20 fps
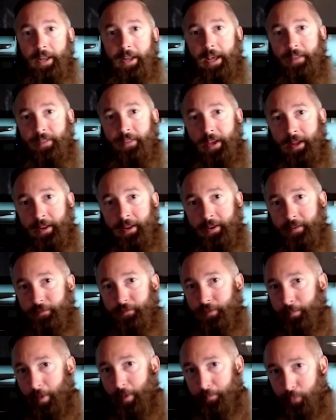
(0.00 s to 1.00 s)
and then
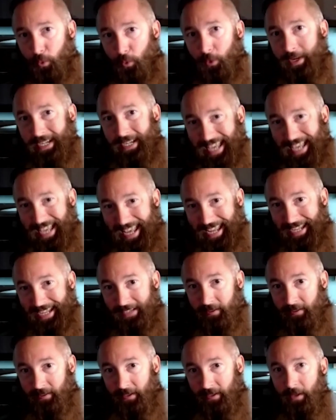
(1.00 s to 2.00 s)
from a 0.8